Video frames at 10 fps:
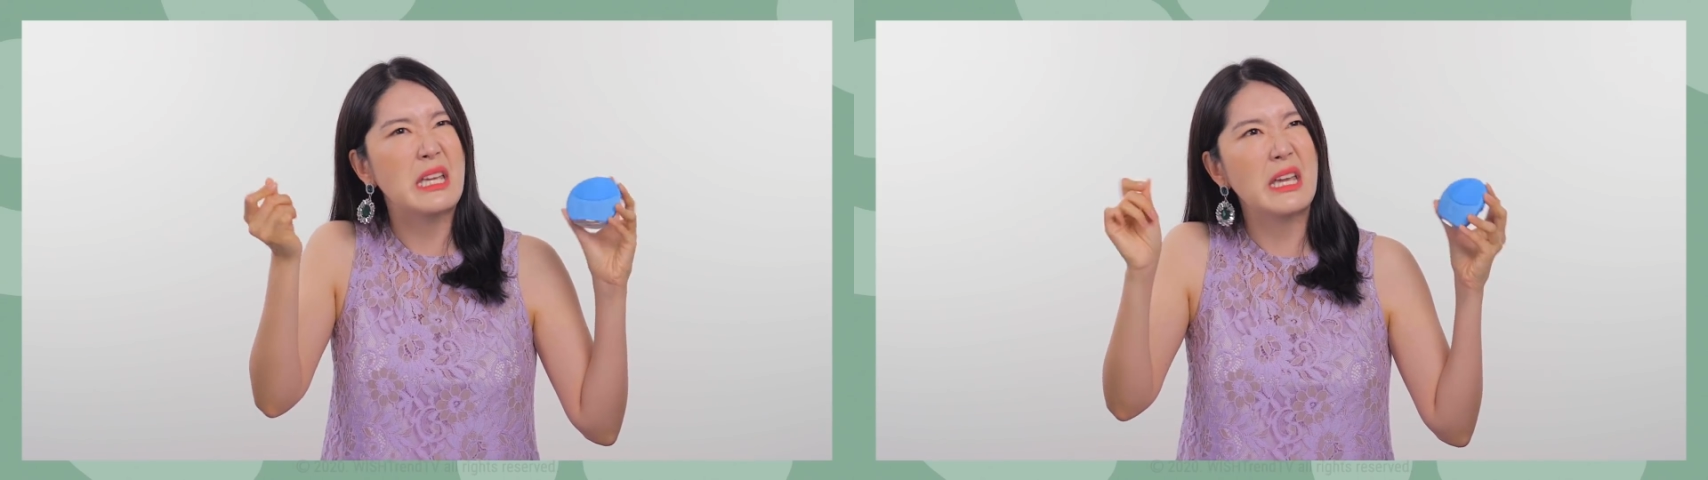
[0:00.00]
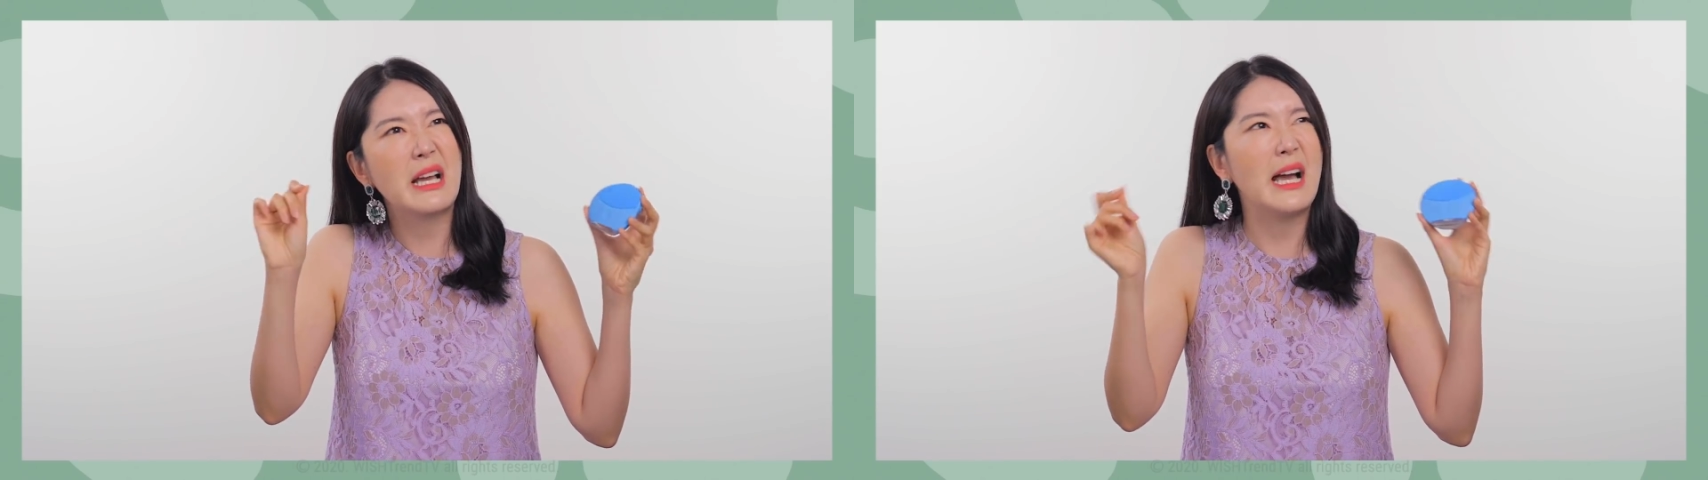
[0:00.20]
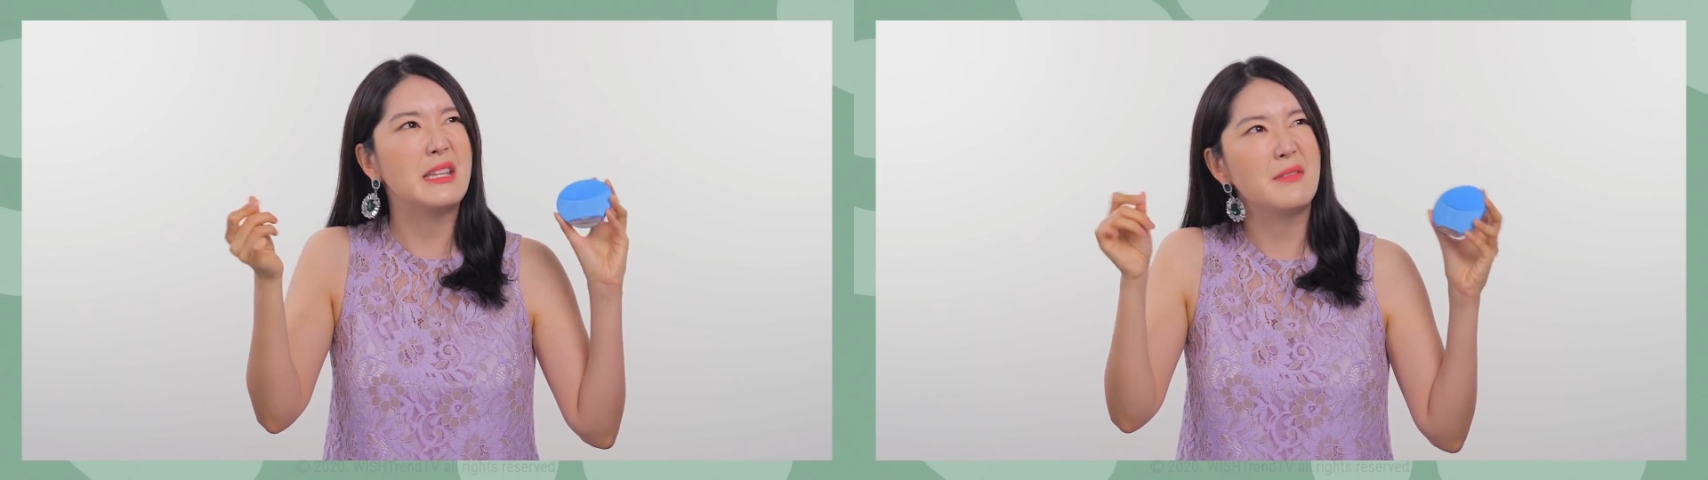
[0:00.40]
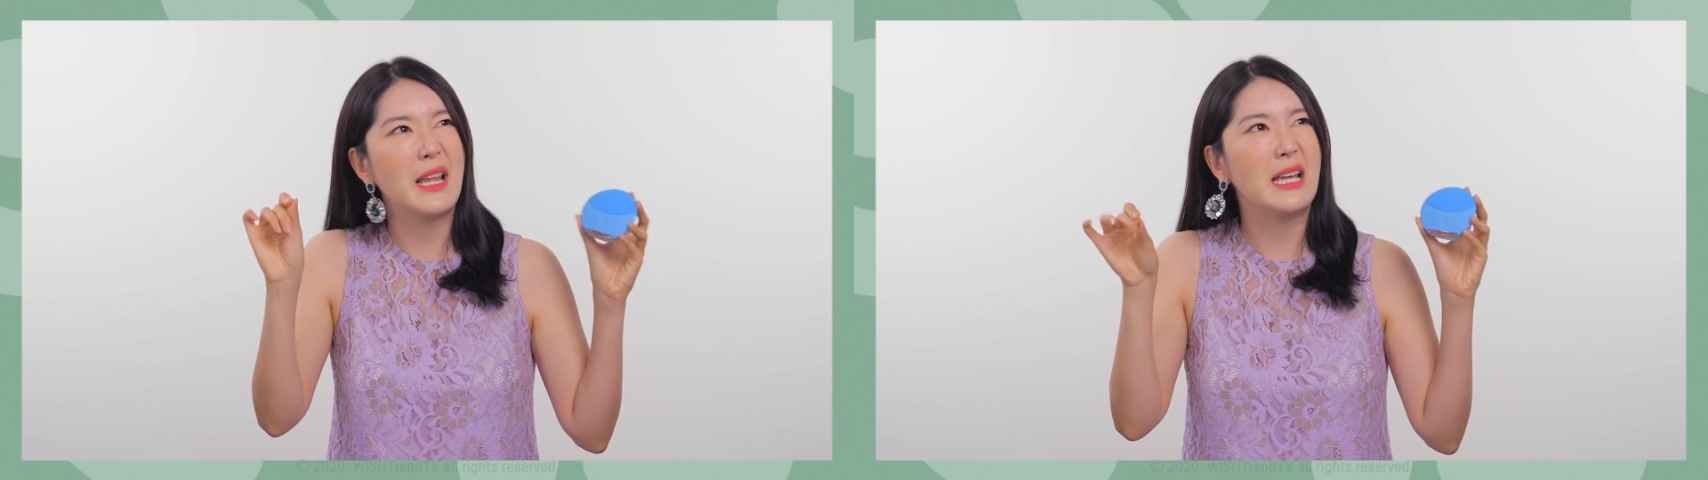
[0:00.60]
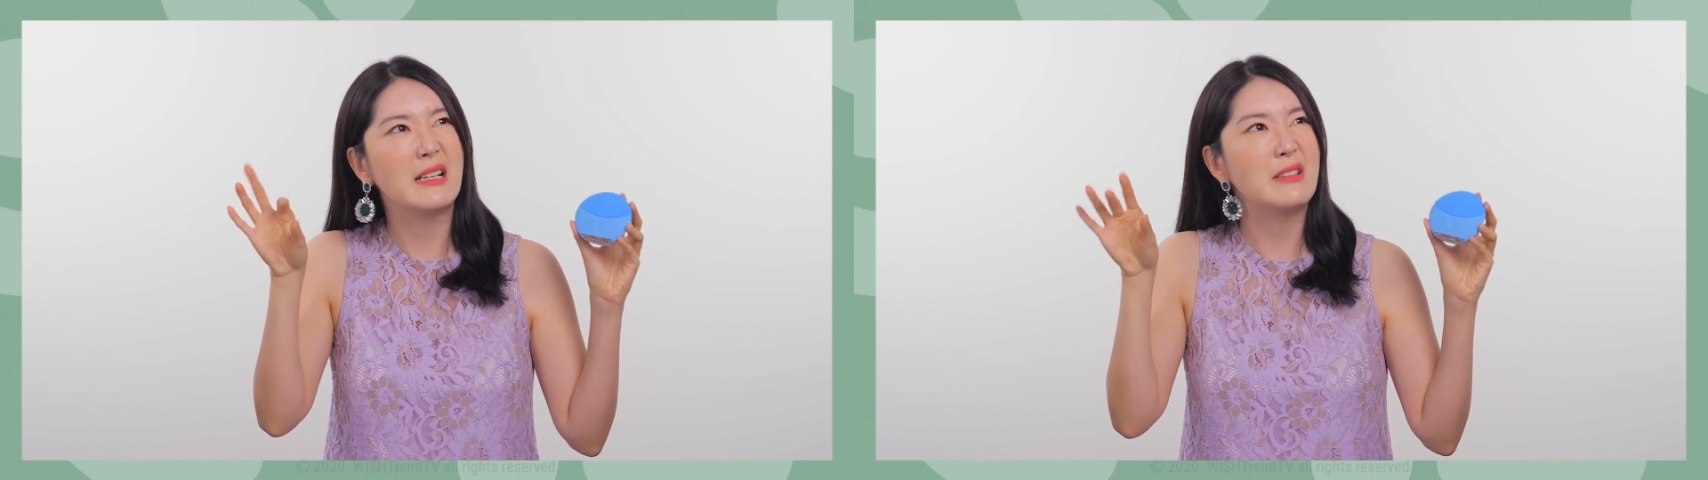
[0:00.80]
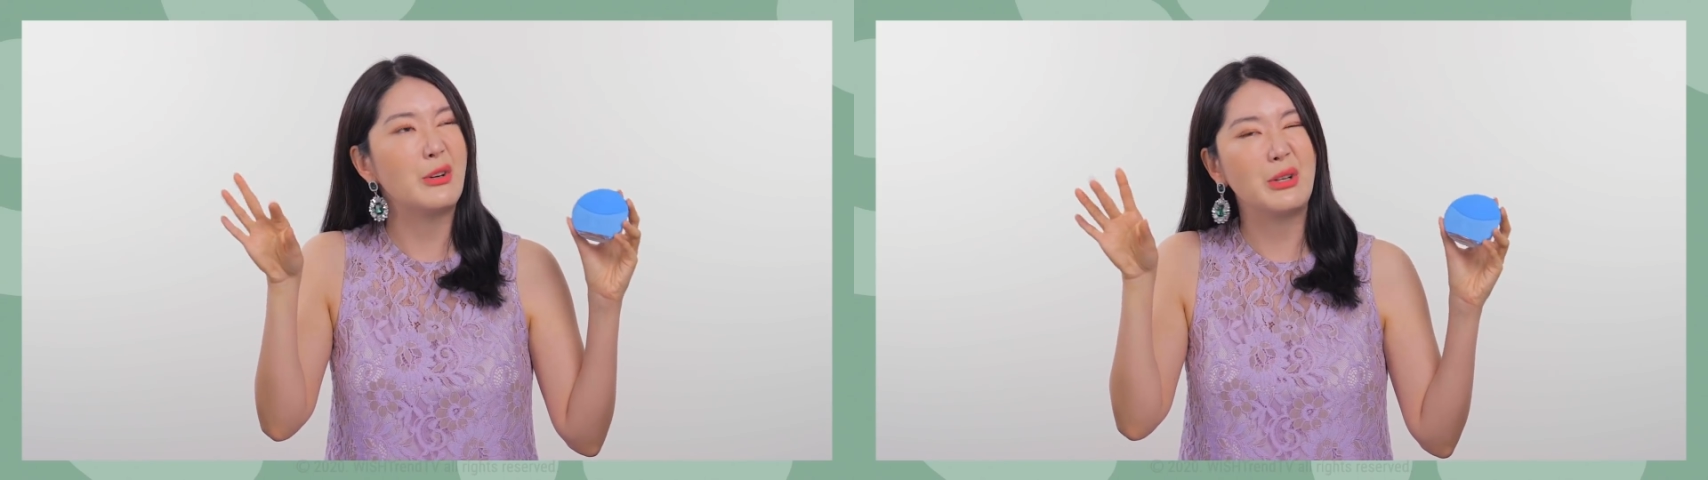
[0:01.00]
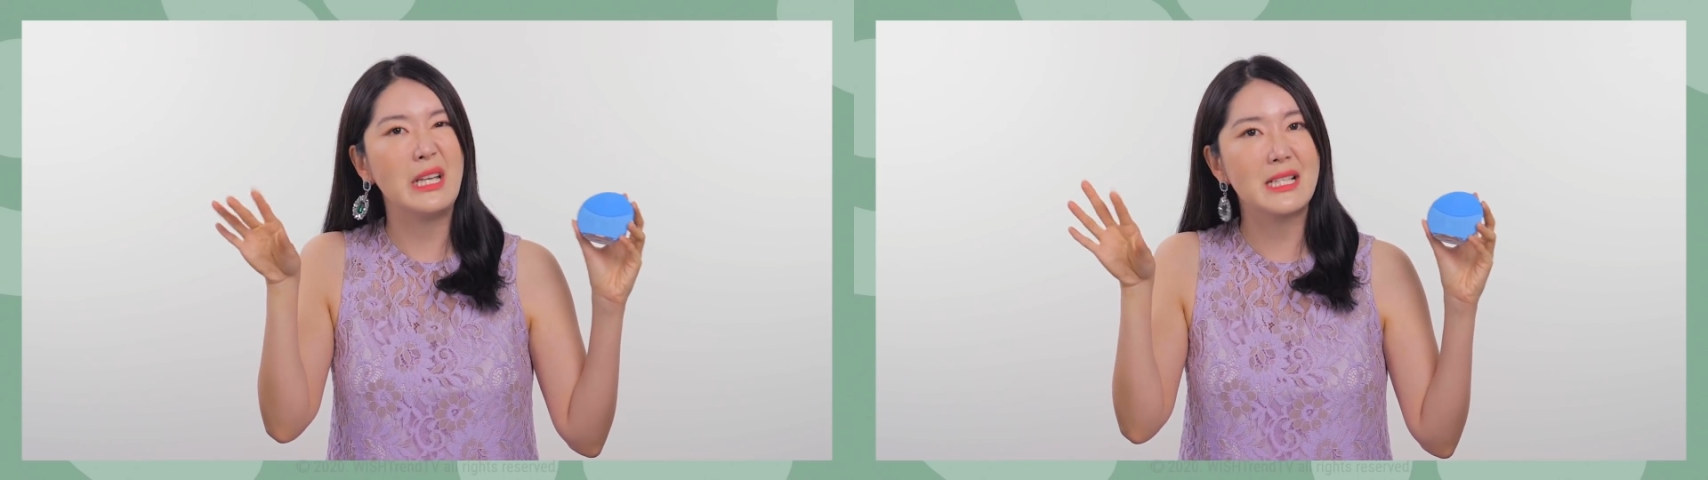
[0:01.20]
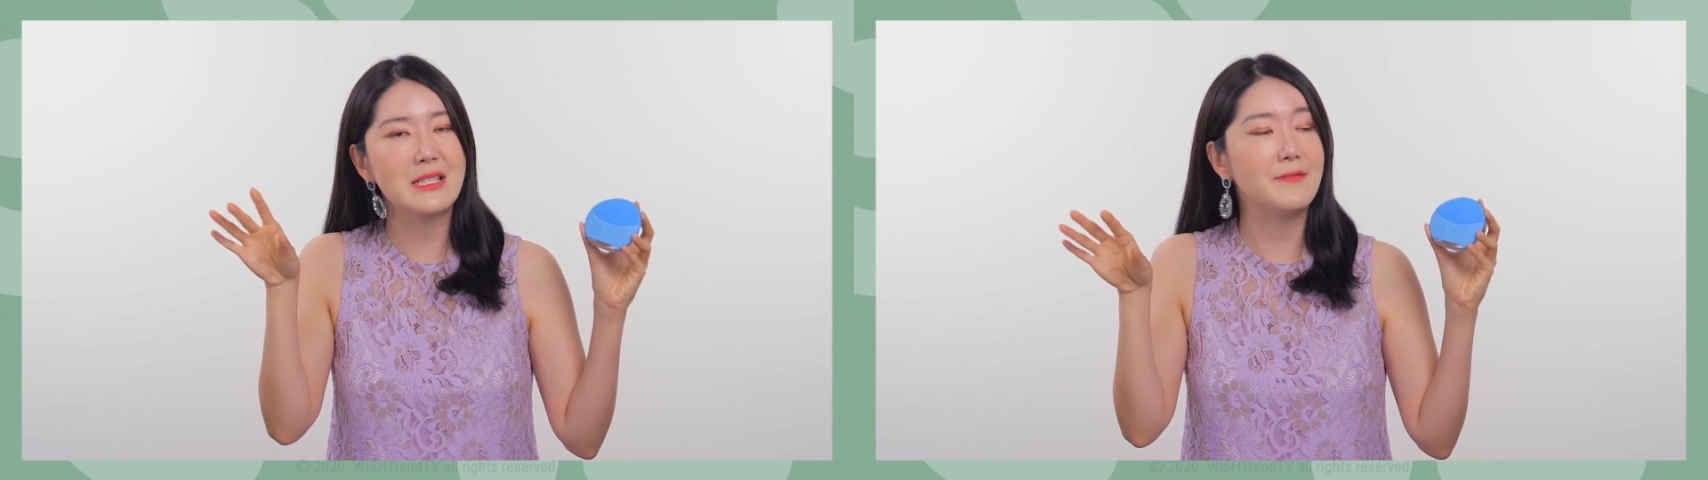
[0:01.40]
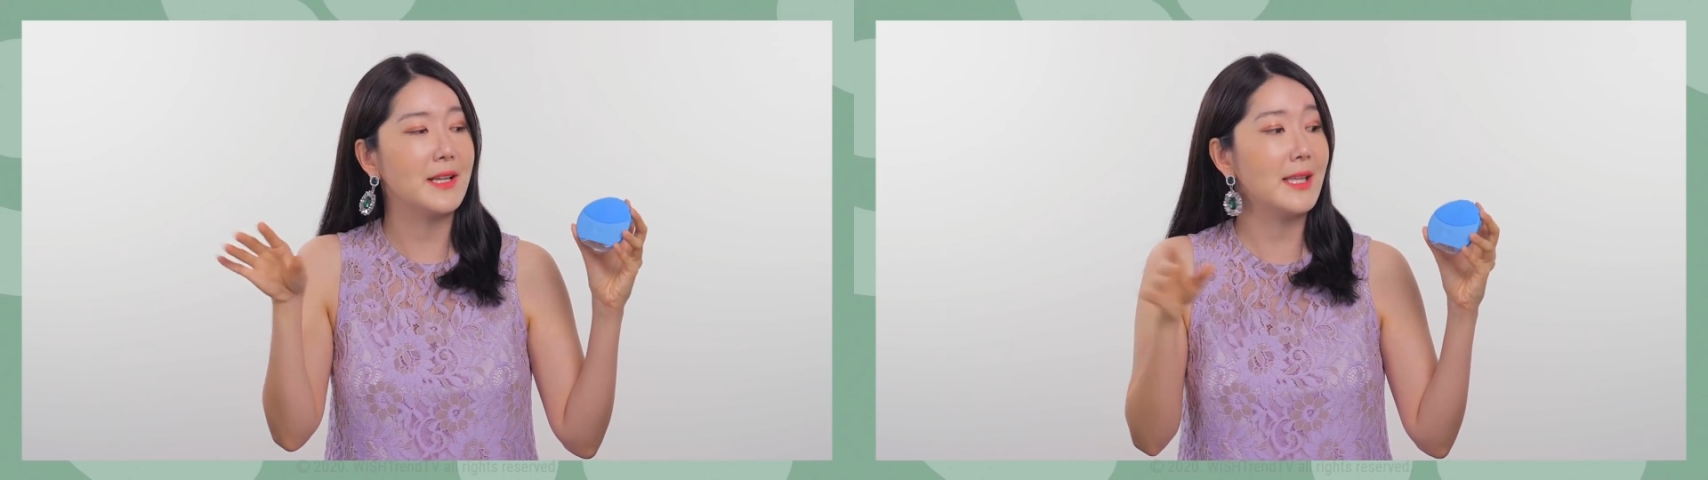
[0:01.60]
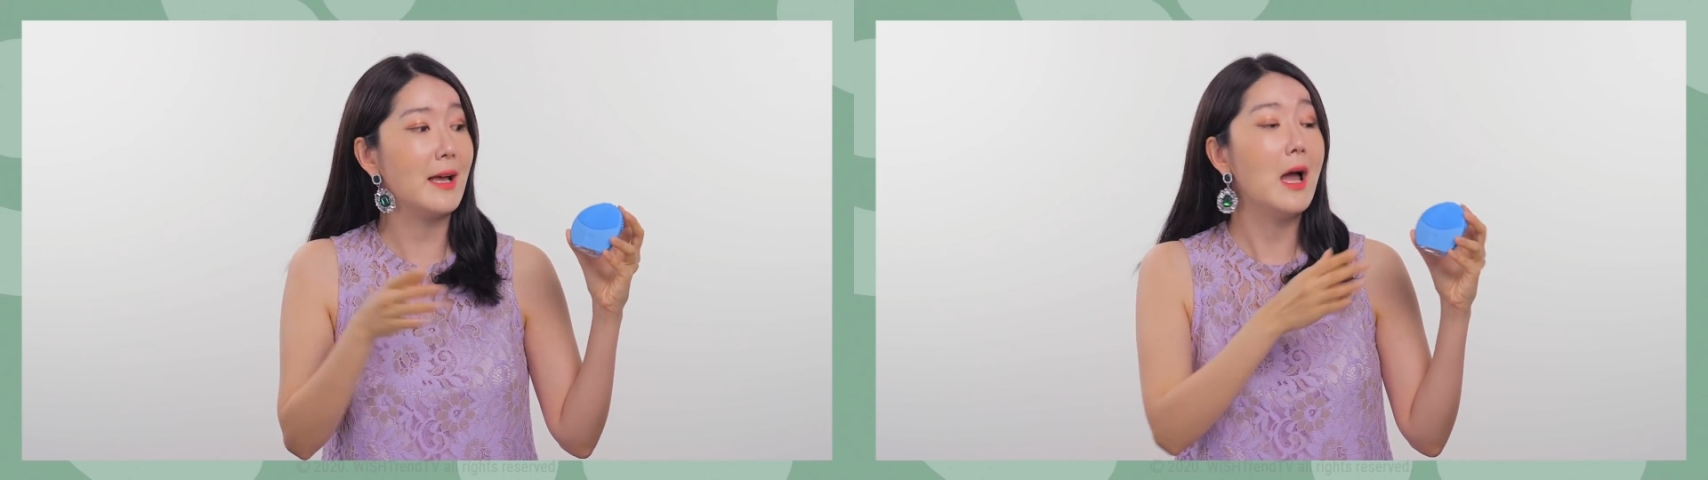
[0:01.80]
can get kind of like dirty and stuff
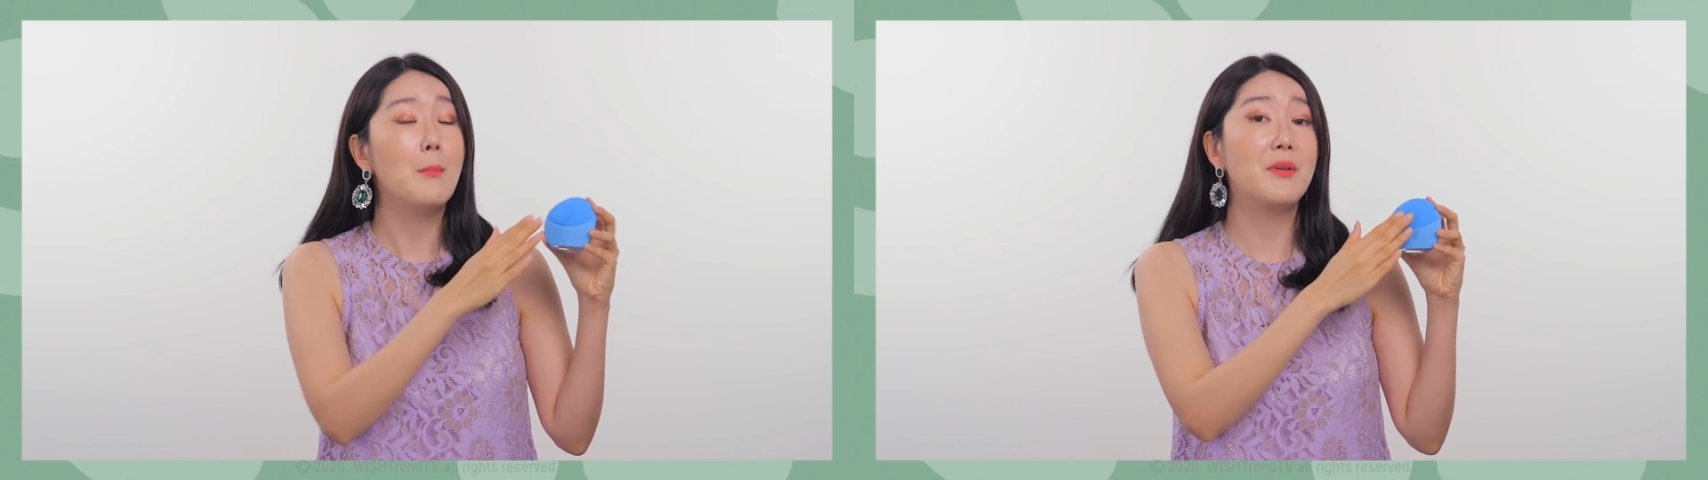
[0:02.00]
like that.